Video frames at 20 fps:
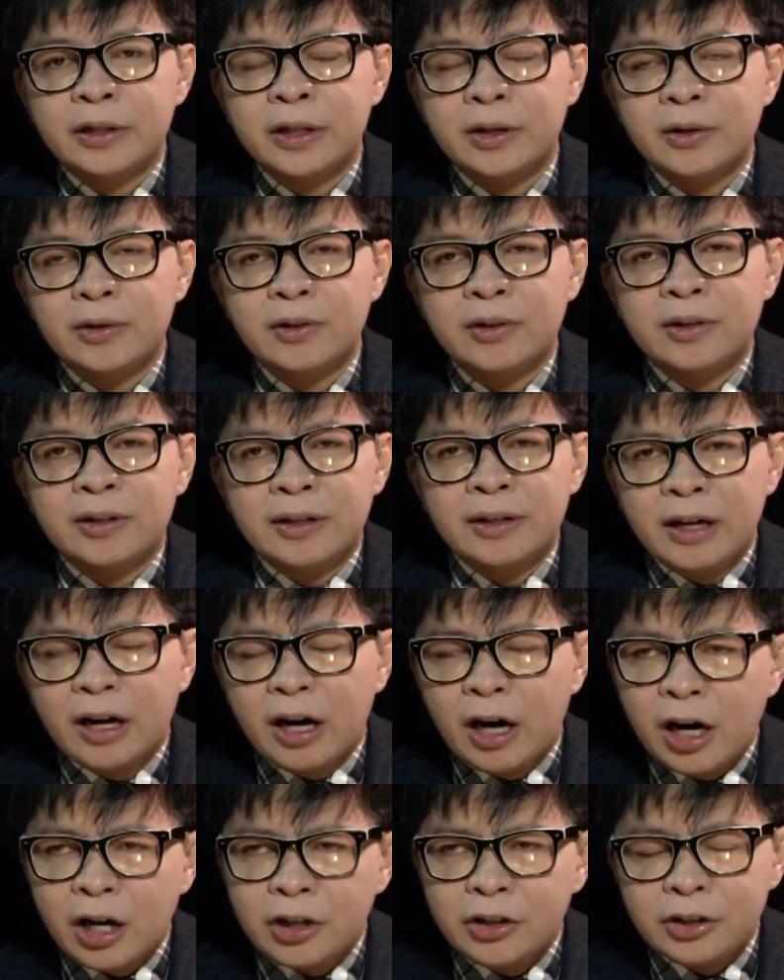Now,
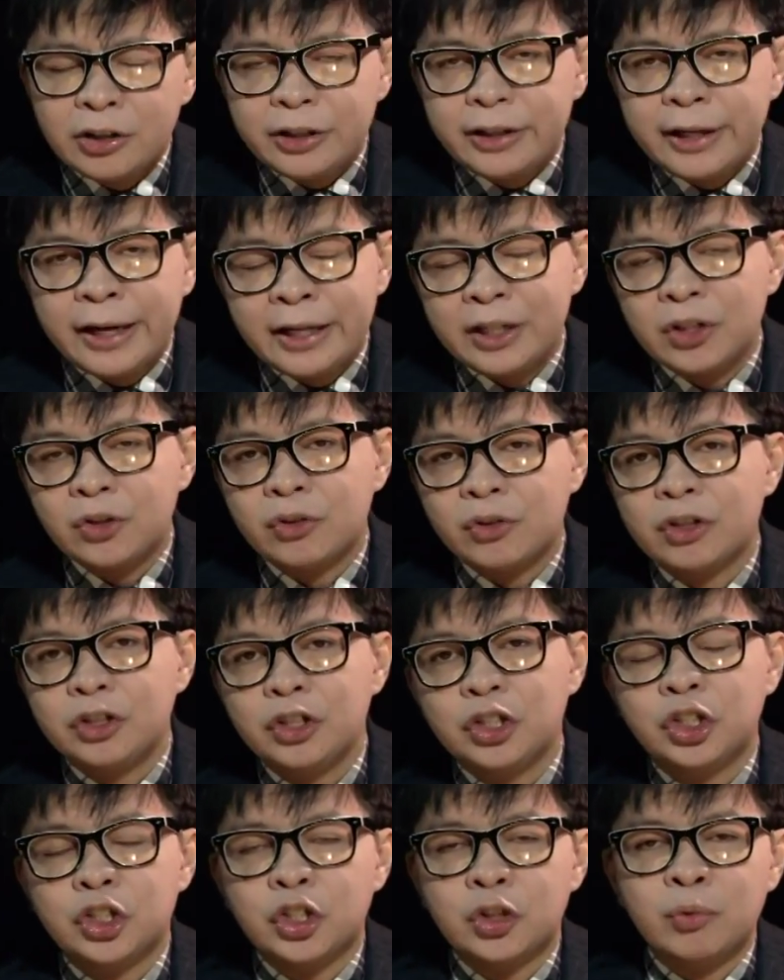other than
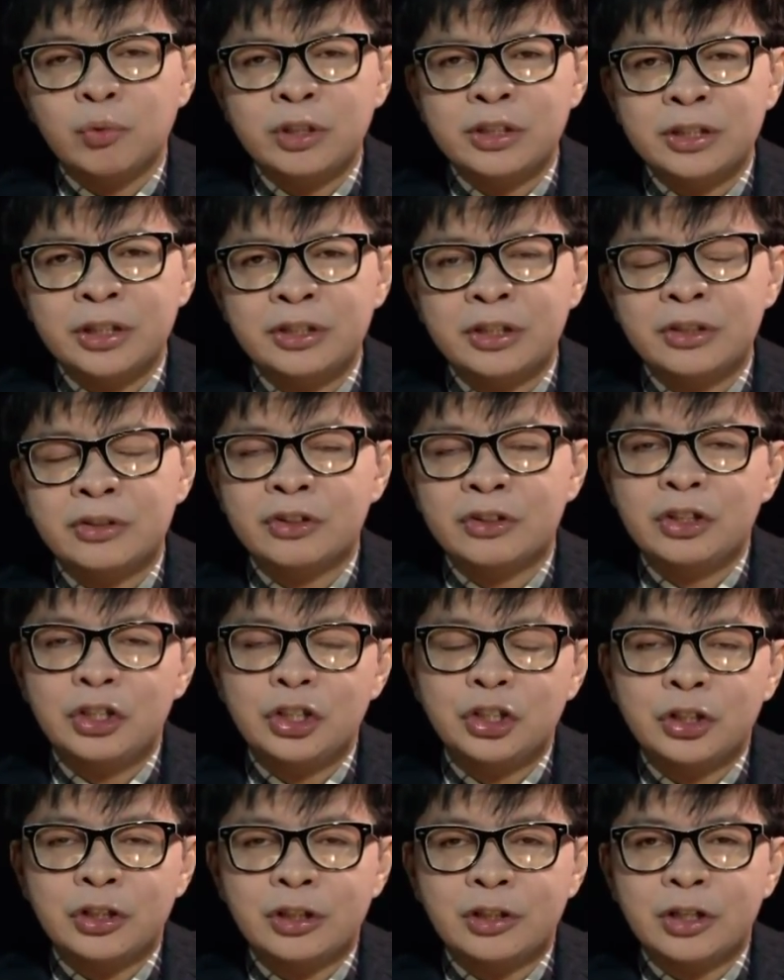tradition, when we say the
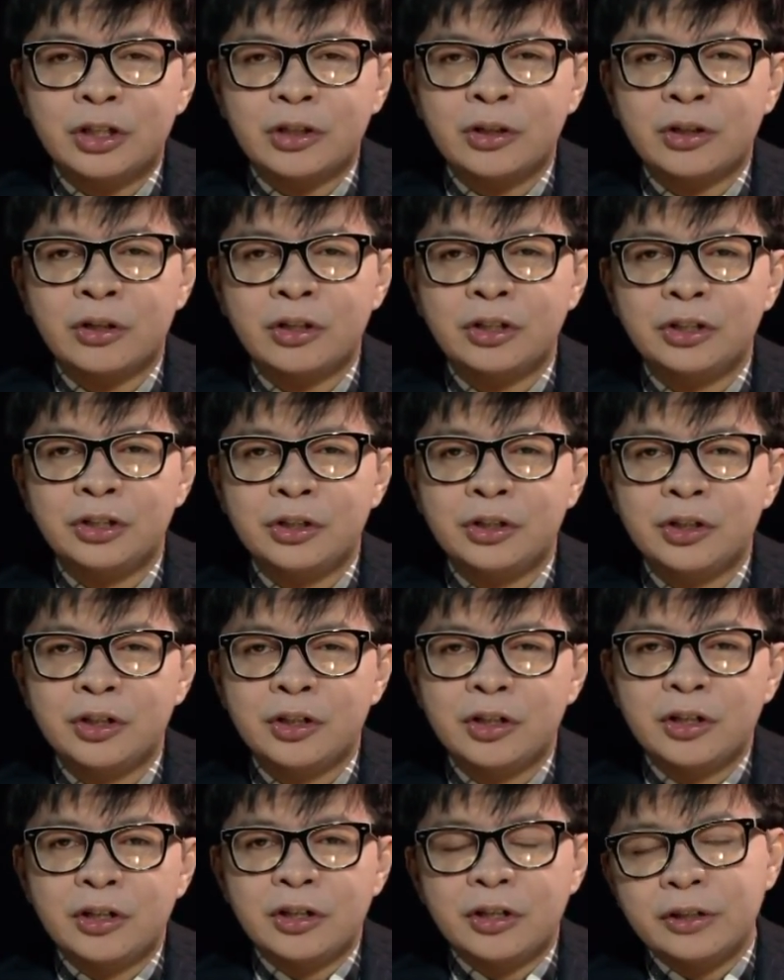traditional technology,
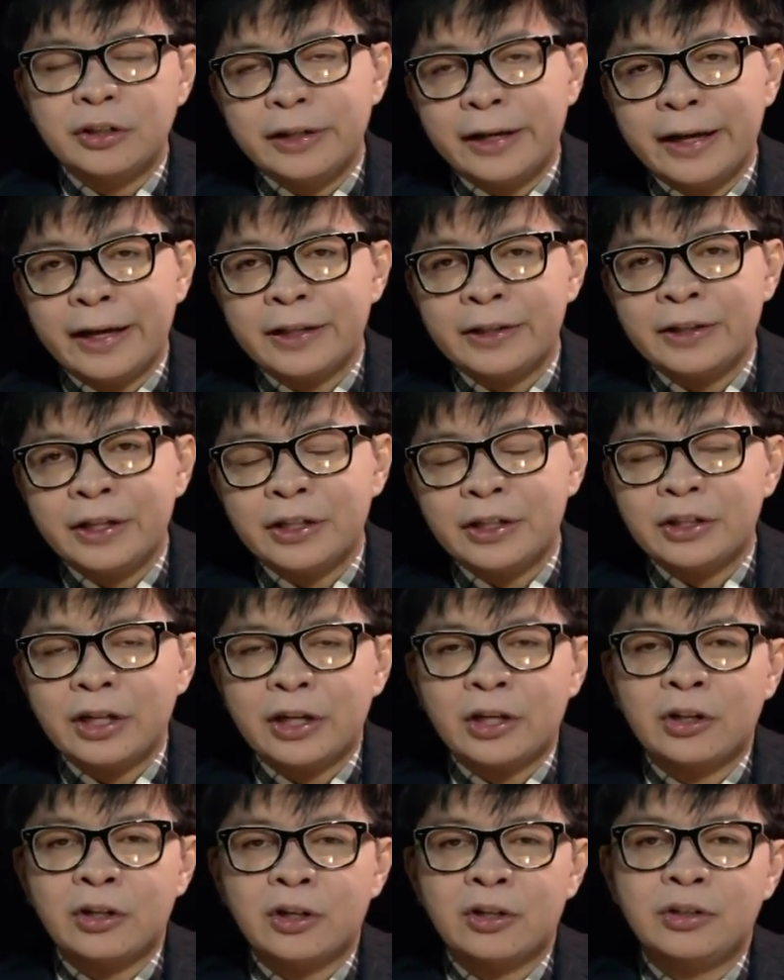the ethnic
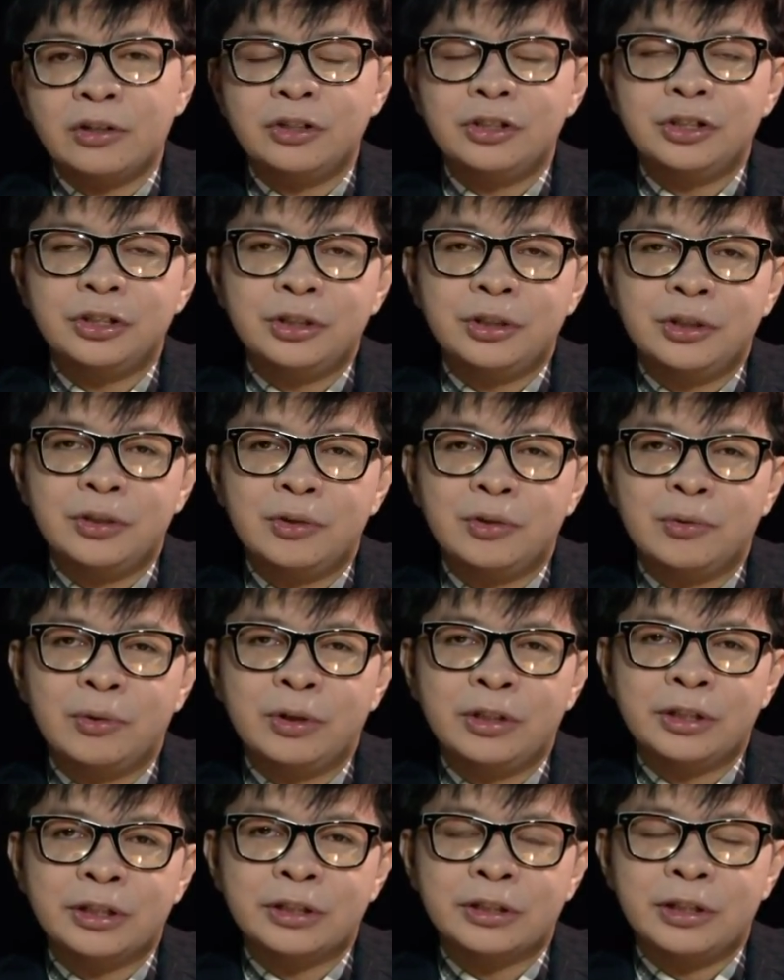technology,
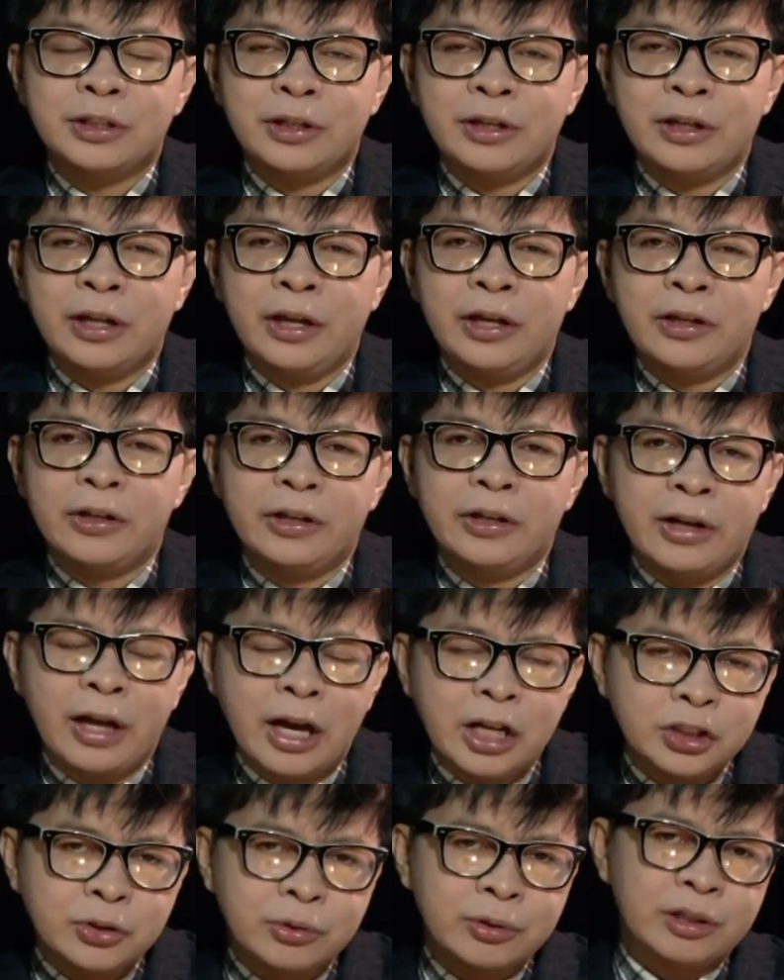which is the
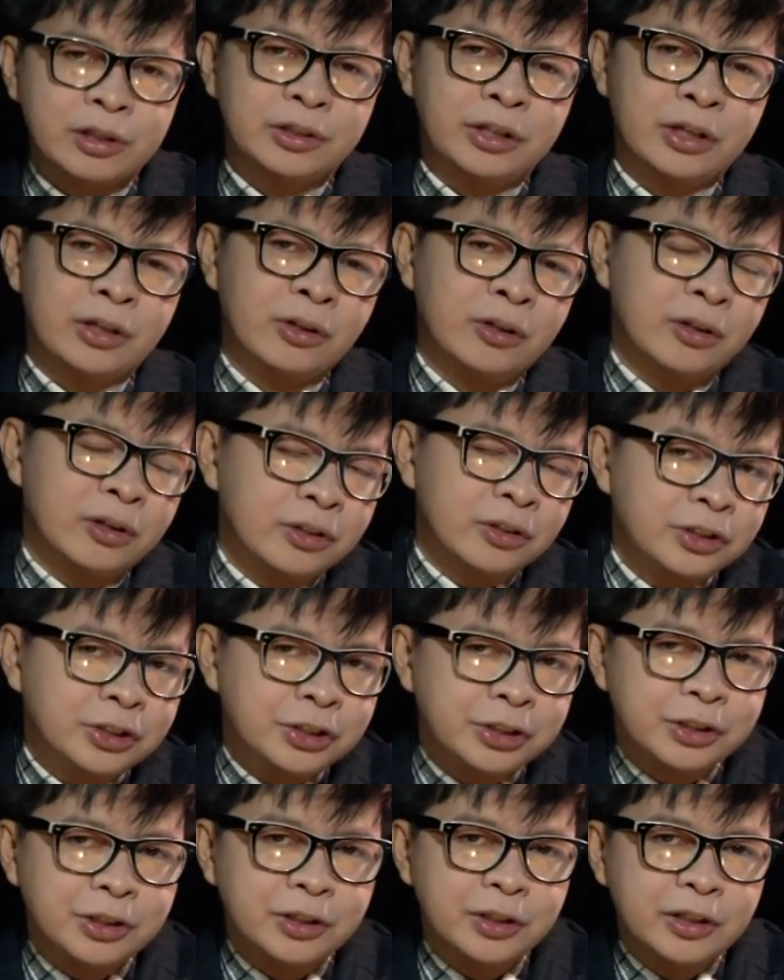natural
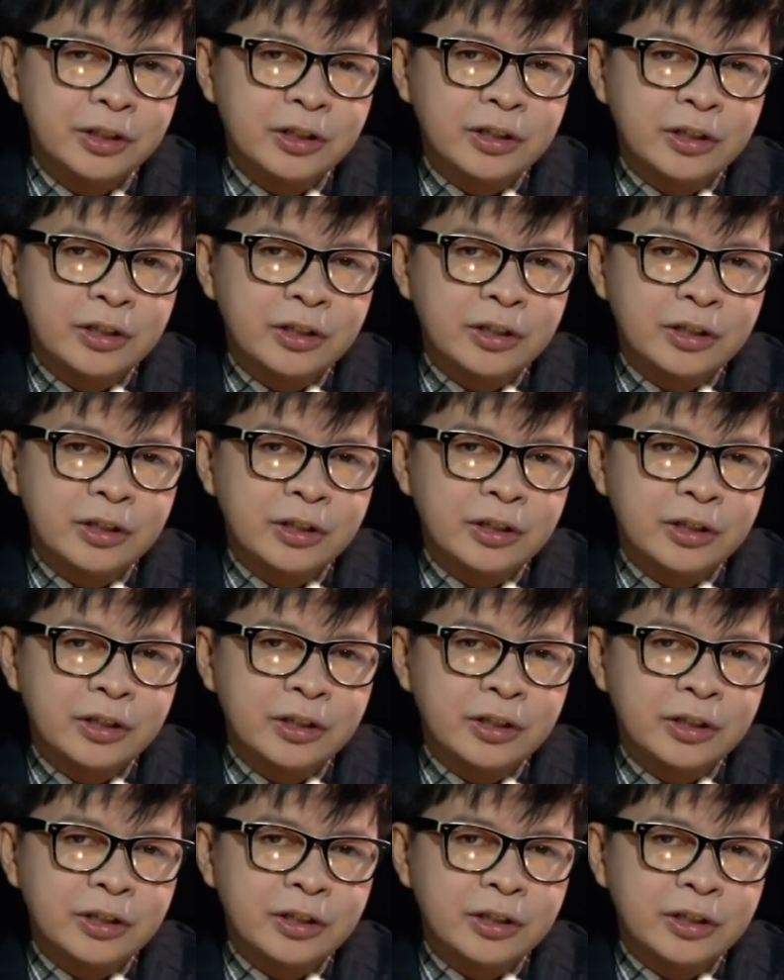technology.